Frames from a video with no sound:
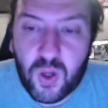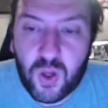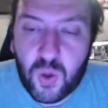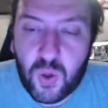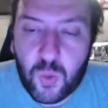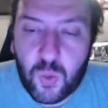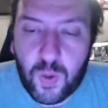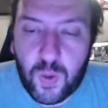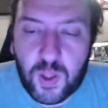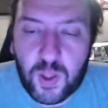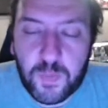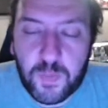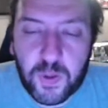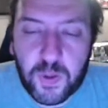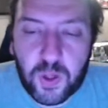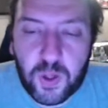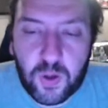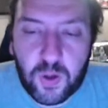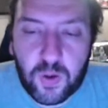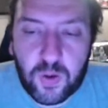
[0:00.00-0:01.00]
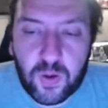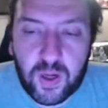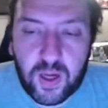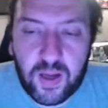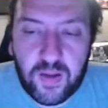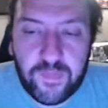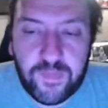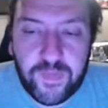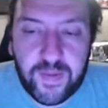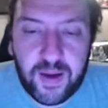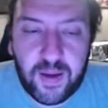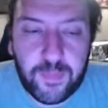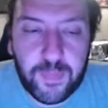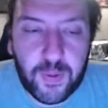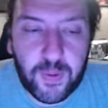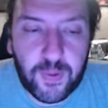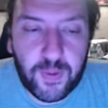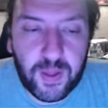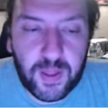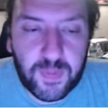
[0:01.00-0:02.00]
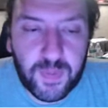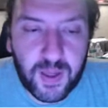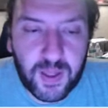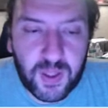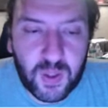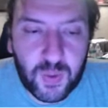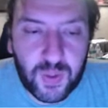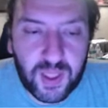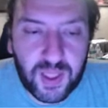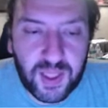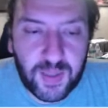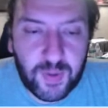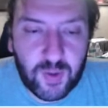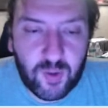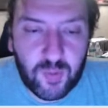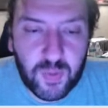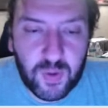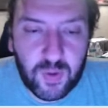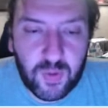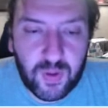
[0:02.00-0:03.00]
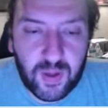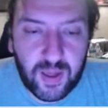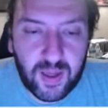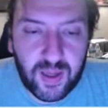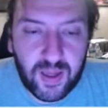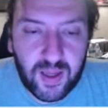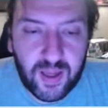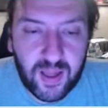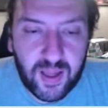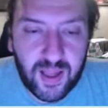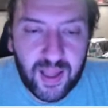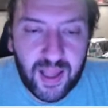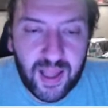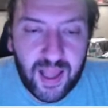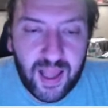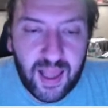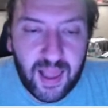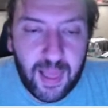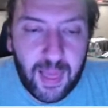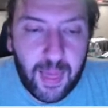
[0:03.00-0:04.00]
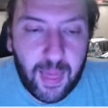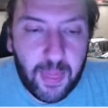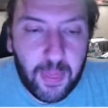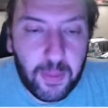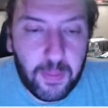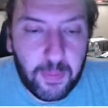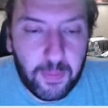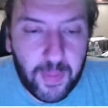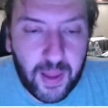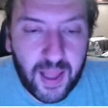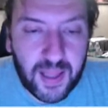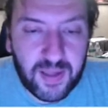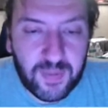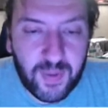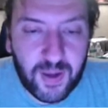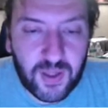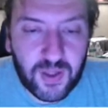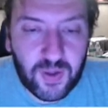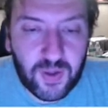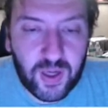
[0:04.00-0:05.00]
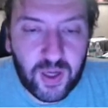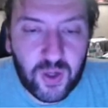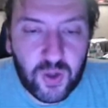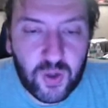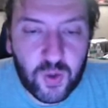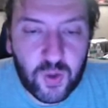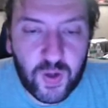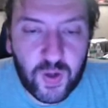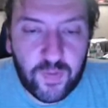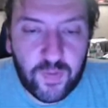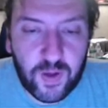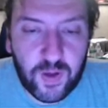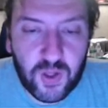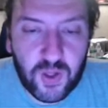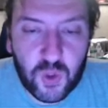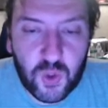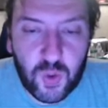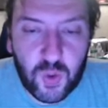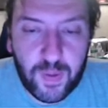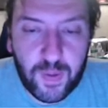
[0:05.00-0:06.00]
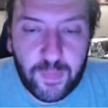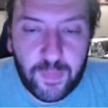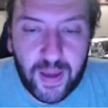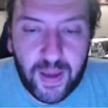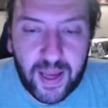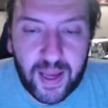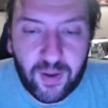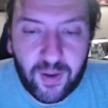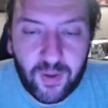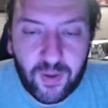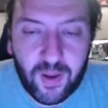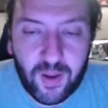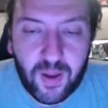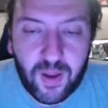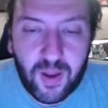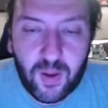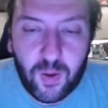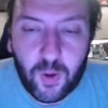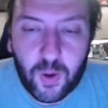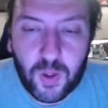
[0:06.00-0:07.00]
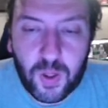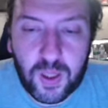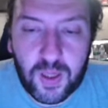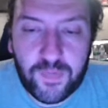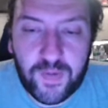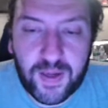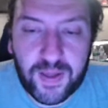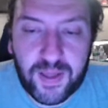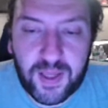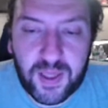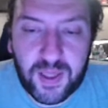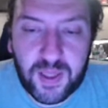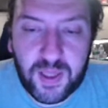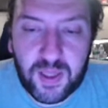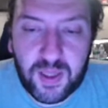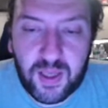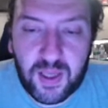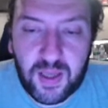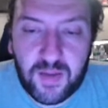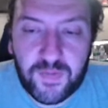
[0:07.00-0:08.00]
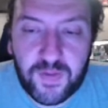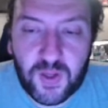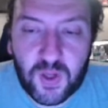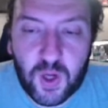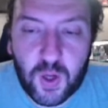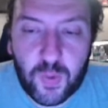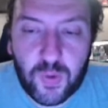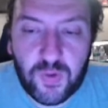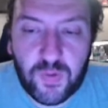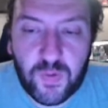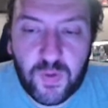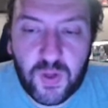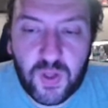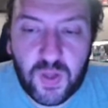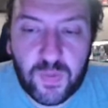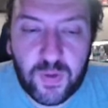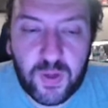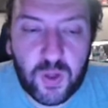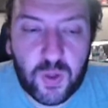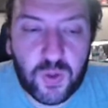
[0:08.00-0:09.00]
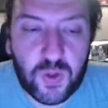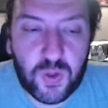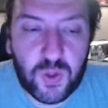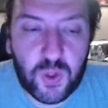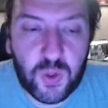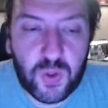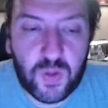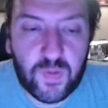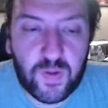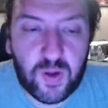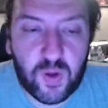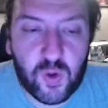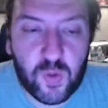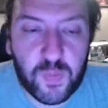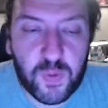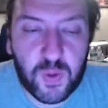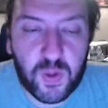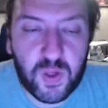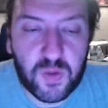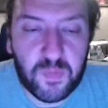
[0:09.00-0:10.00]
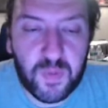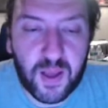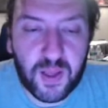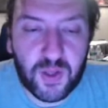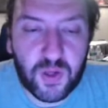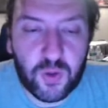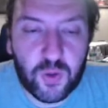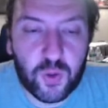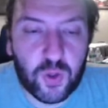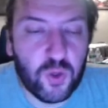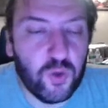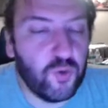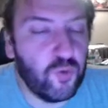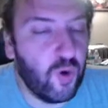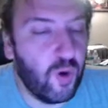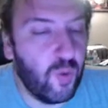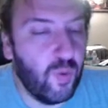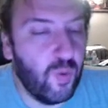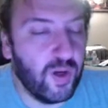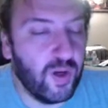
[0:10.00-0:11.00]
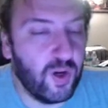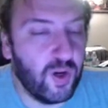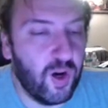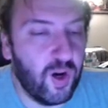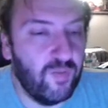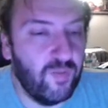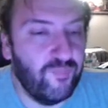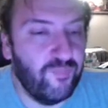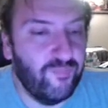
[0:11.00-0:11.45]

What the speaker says: Once per turn, if an opponent's monster with the same attribute as a monster in your graveyard is destroyed by battle or card effect, if this card was fusion summoned using 2 different attributes as monster, you can draw 1 card.